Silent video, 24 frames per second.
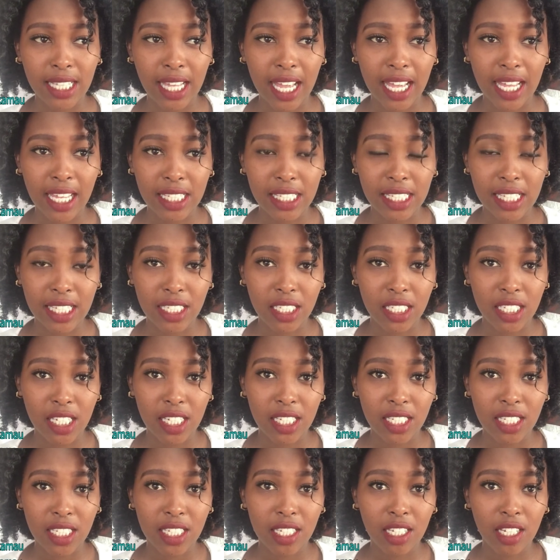I
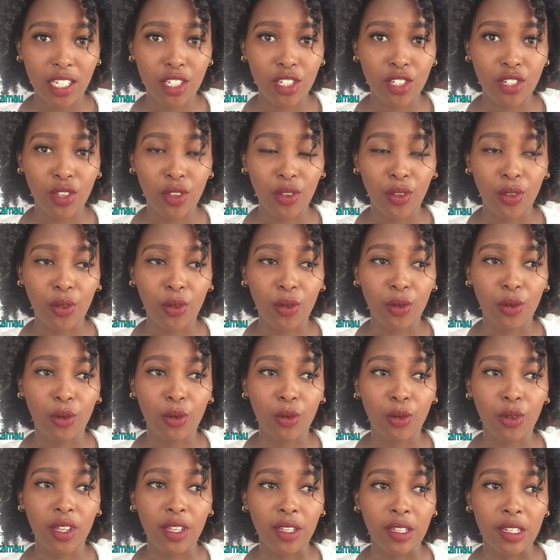suggest that
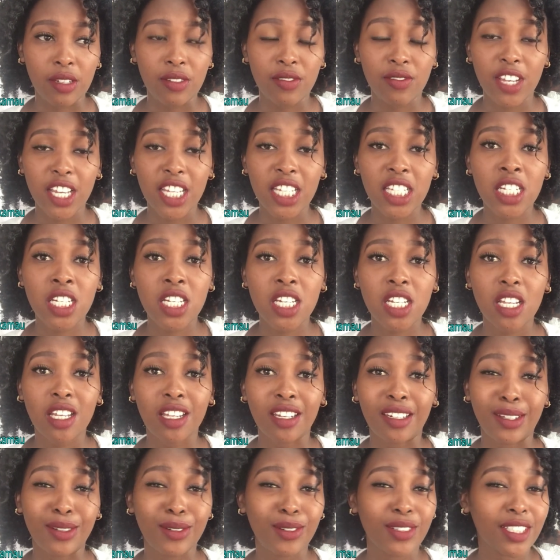you invest
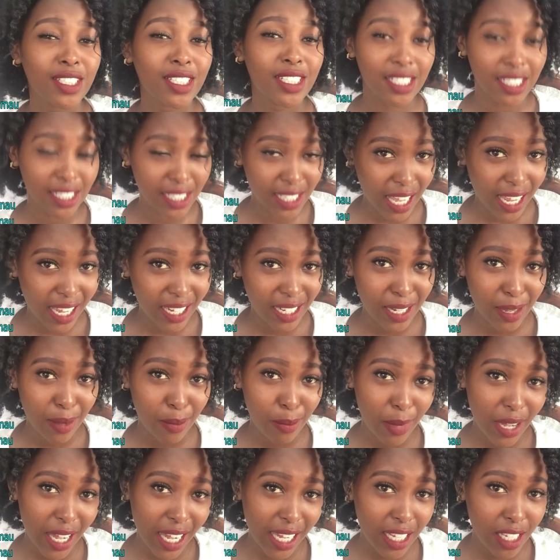in good designer
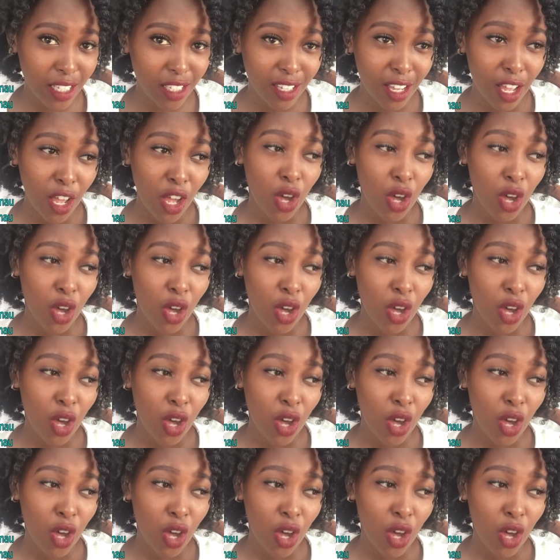bags,